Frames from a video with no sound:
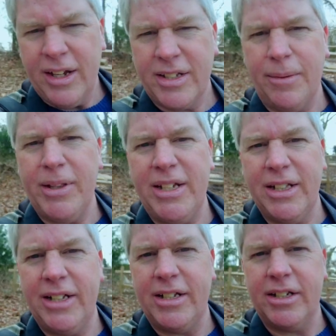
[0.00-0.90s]
Some of these
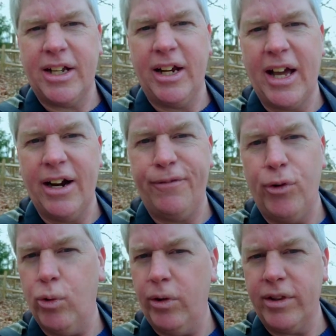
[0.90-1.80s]
lenses can kind of
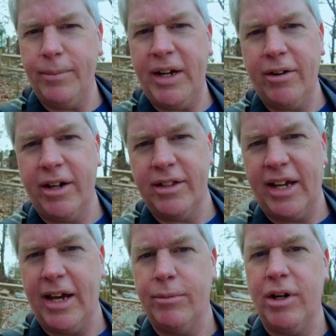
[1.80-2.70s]
fool the metering of the
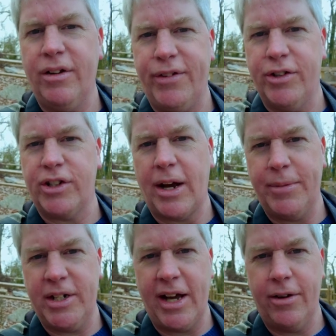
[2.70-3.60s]
camera if you're
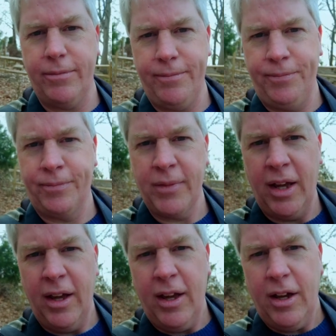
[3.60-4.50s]
stopped down,
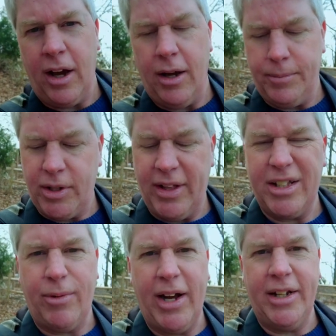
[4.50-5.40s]
so
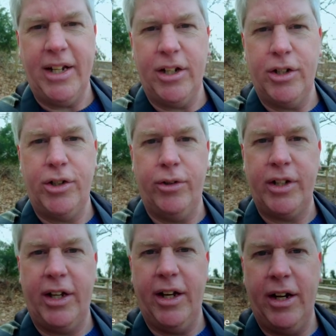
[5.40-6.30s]
that's why I tend to shoot
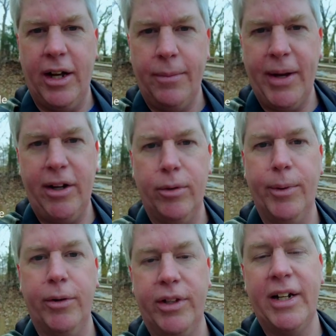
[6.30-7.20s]
in manual mode.